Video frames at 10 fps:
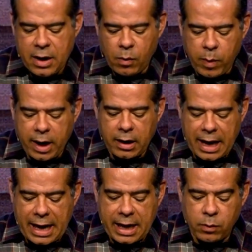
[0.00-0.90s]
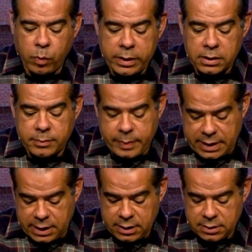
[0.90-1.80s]
where I will
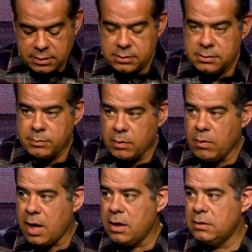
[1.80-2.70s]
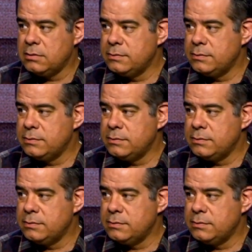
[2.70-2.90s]
be, but what?